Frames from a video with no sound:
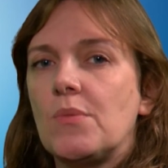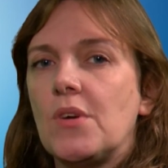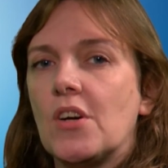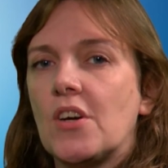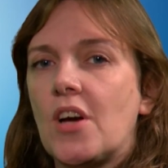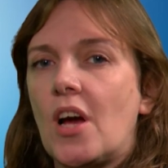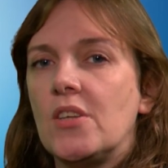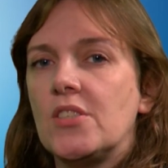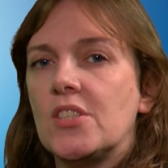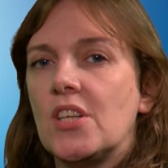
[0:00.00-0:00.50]
we are
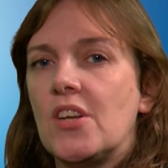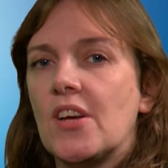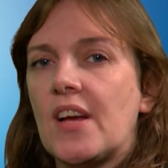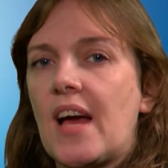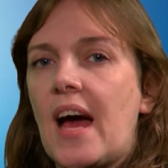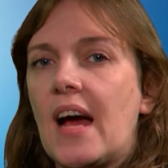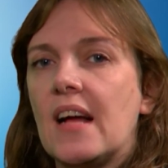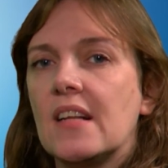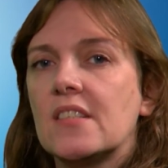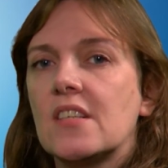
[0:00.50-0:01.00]
going to
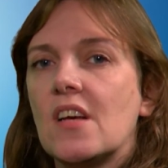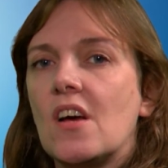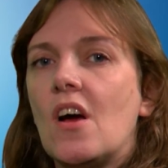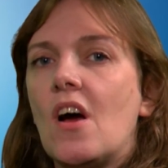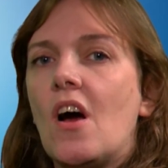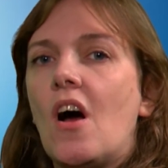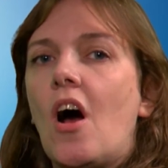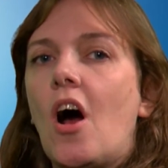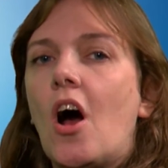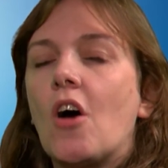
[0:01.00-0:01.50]
look at
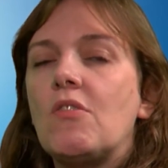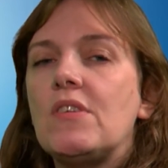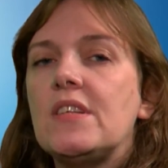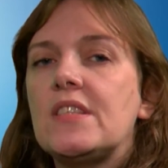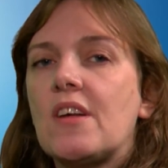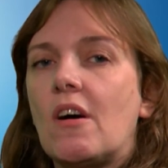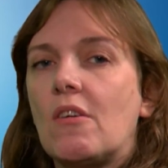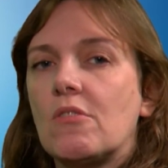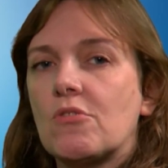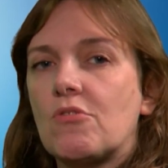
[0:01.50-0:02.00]
are
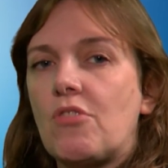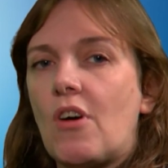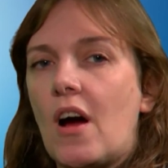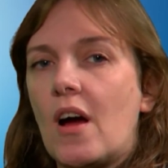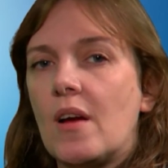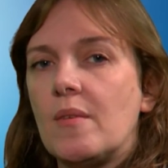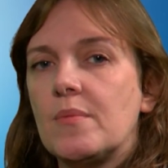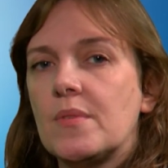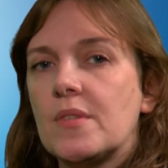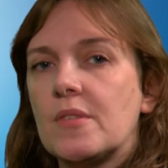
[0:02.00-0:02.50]
result
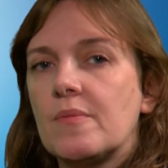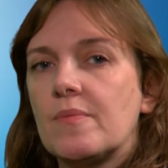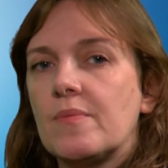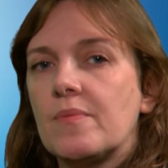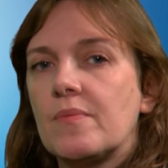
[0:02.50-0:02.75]
crimes.